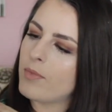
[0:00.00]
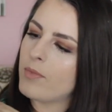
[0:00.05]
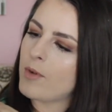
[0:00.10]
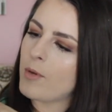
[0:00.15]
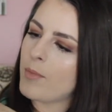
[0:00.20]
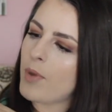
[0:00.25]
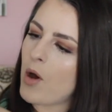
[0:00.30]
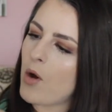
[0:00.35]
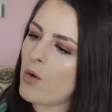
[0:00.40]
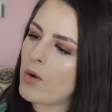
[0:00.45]

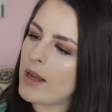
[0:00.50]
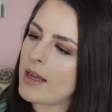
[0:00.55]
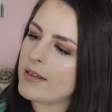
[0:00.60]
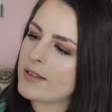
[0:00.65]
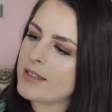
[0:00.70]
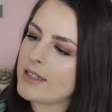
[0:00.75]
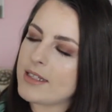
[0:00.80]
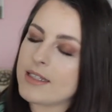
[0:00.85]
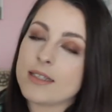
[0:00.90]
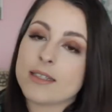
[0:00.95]

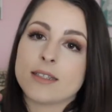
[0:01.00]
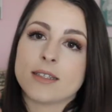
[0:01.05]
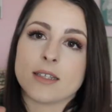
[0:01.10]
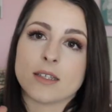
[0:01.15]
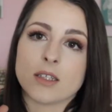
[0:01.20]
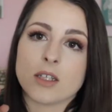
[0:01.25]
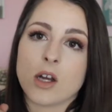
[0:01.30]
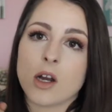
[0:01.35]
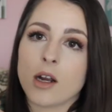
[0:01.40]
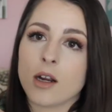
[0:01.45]
component.
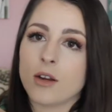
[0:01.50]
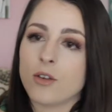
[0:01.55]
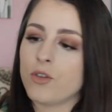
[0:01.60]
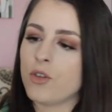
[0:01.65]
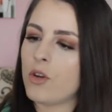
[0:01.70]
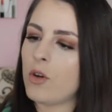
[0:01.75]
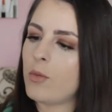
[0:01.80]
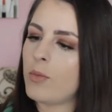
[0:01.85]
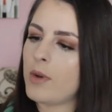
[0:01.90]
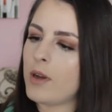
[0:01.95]
Says NARS,
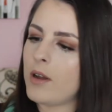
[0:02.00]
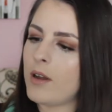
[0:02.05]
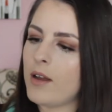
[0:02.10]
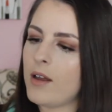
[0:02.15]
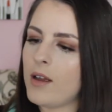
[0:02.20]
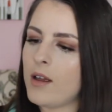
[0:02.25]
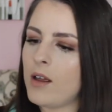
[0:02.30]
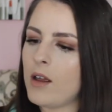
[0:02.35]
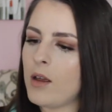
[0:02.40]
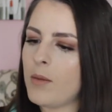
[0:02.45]
you open it
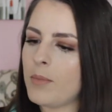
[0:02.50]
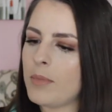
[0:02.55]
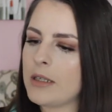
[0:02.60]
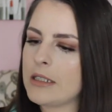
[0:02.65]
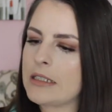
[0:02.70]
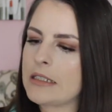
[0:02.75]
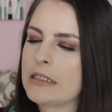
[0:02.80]
up.